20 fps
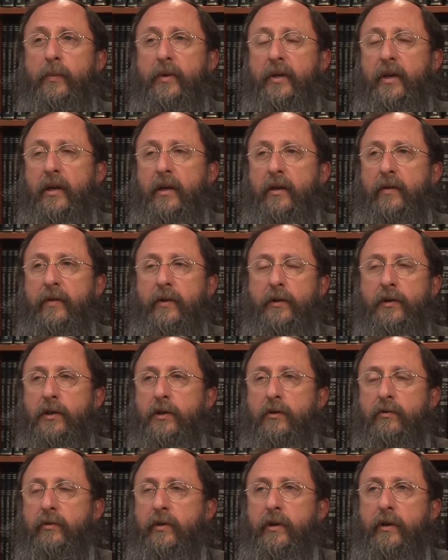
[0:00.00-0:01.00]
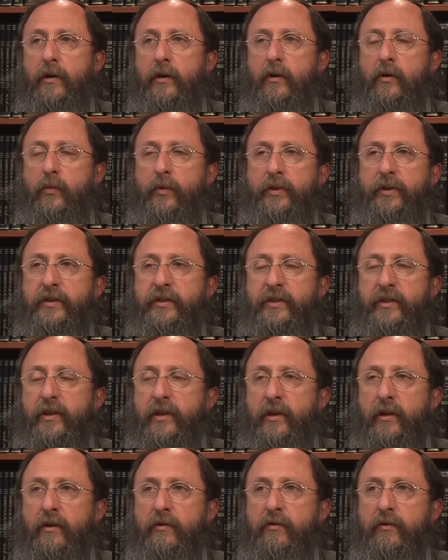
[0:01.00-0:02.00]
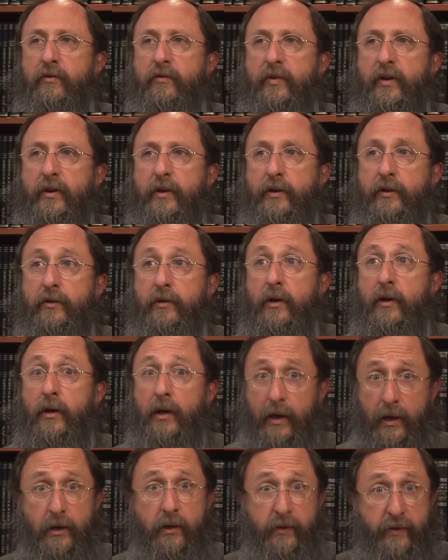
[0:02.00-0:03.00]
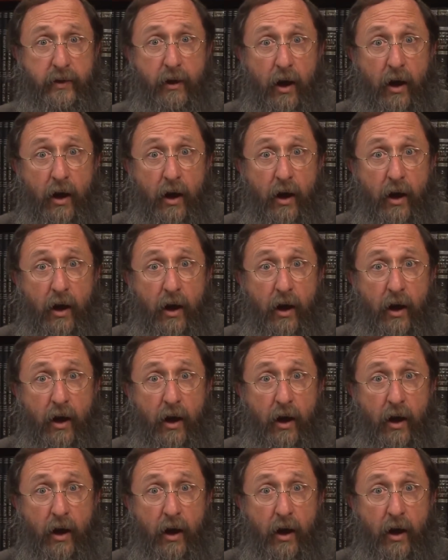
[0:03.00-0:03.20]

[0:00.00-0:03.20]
beginning their career with the study of Vayikra and the